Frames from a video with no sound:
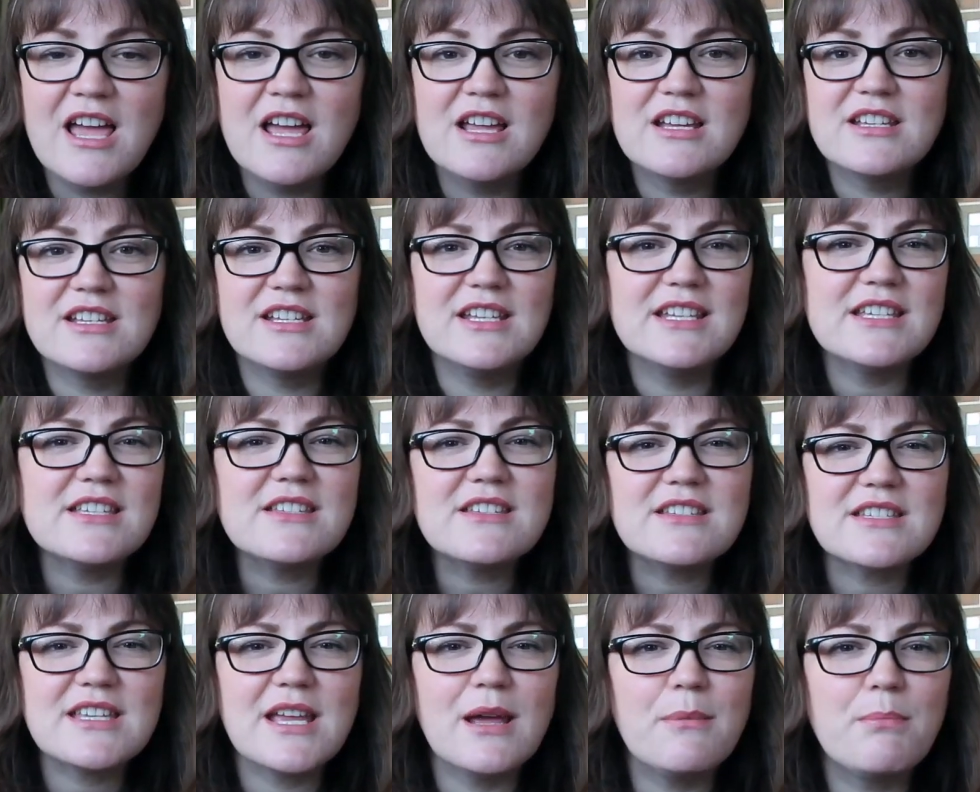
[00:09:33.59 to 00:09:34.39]
She
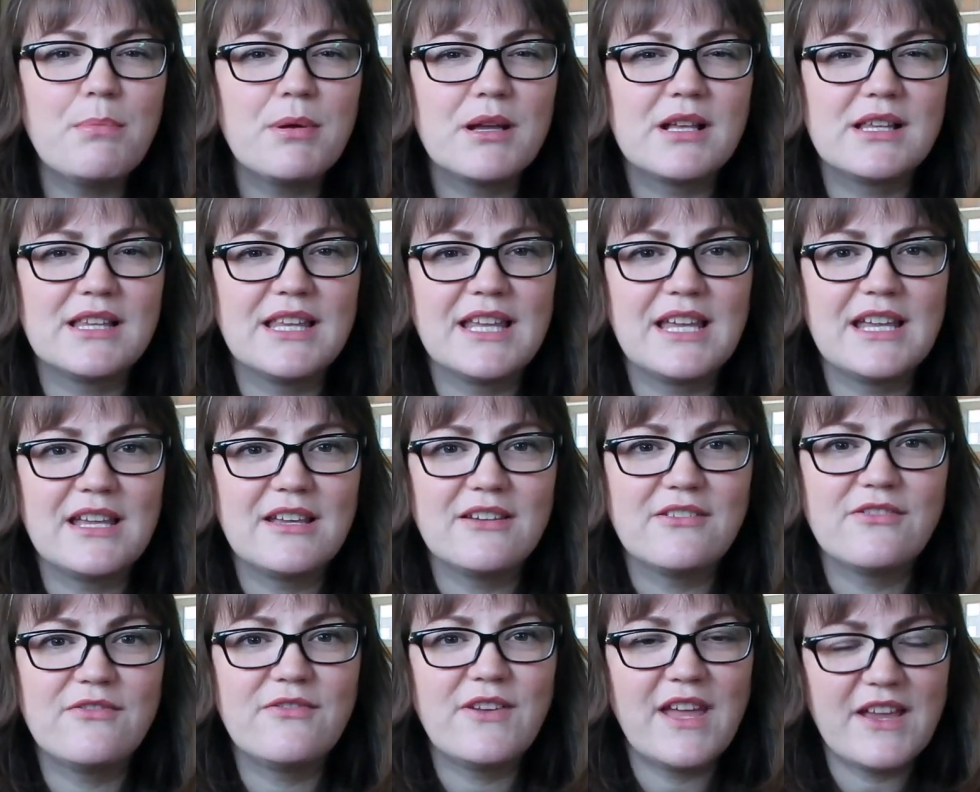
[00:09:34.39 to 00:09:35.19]
doesn't
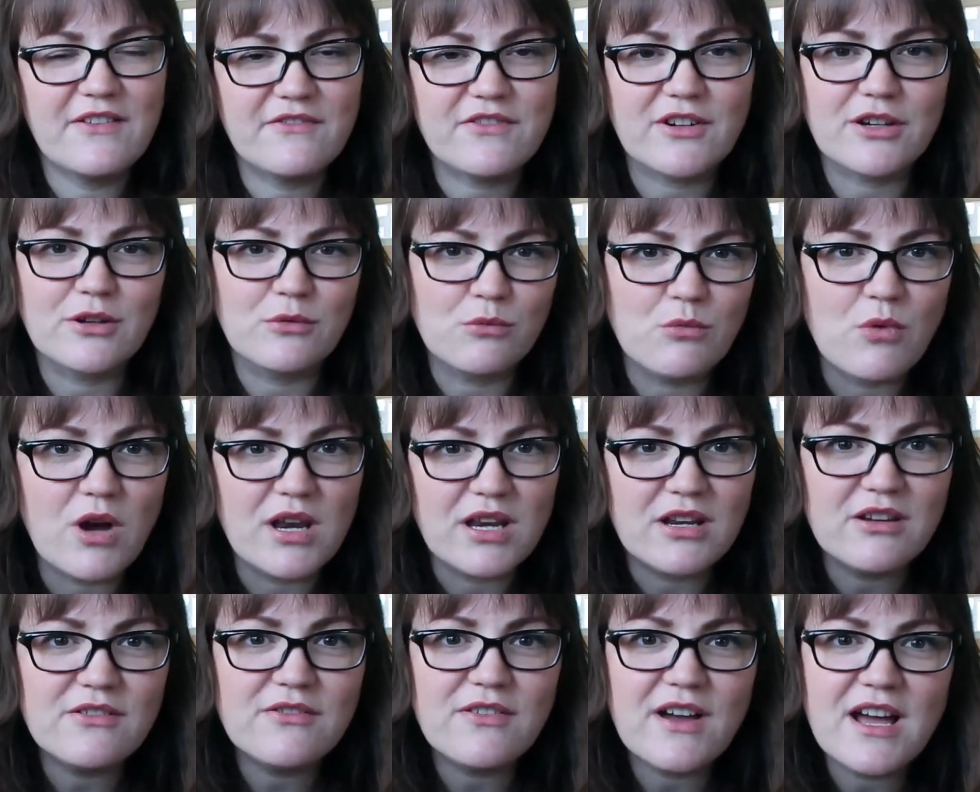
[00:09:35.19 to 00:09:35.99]
typically favour
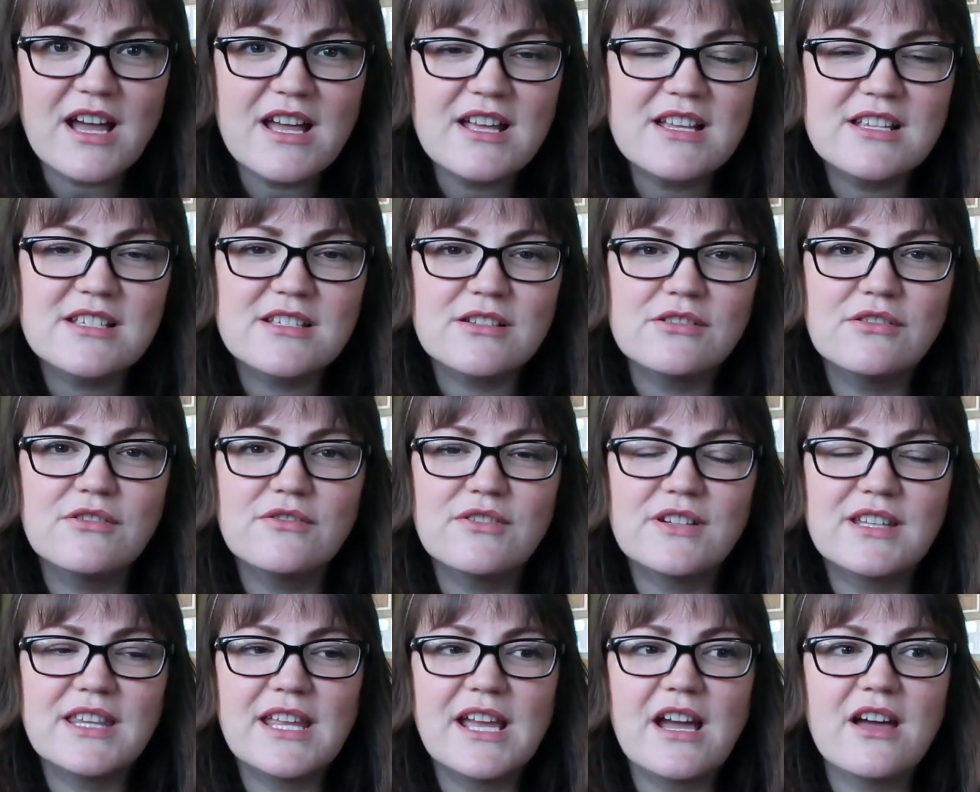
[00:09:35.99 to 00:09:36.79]
one of us
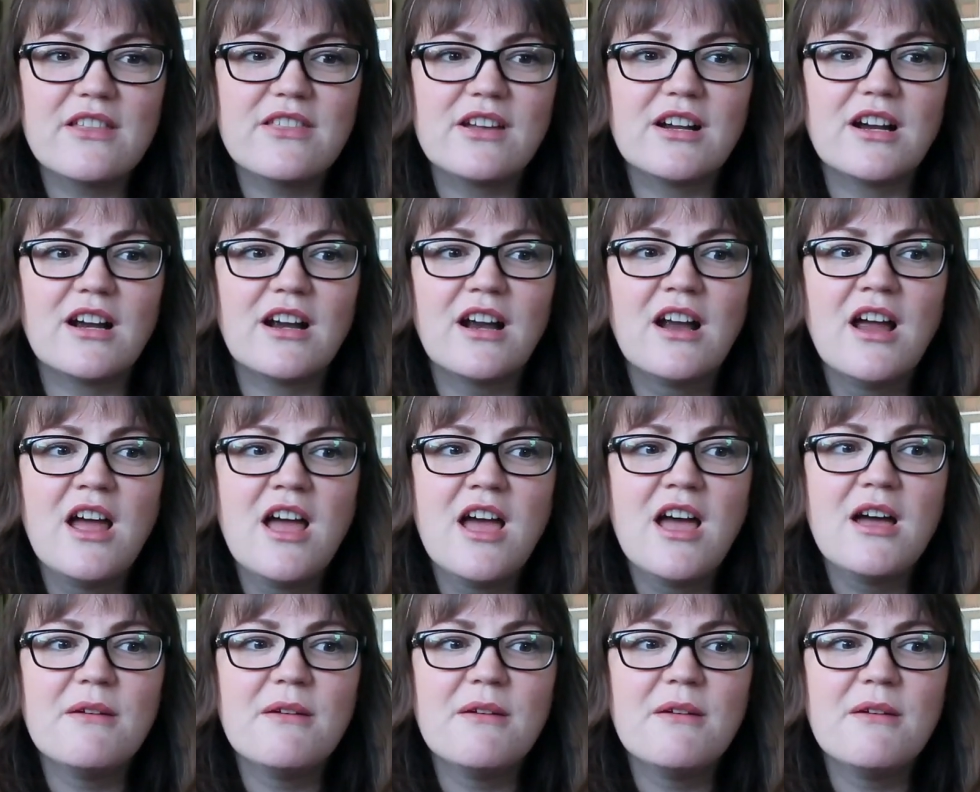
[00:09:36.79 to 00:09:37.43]
over the other,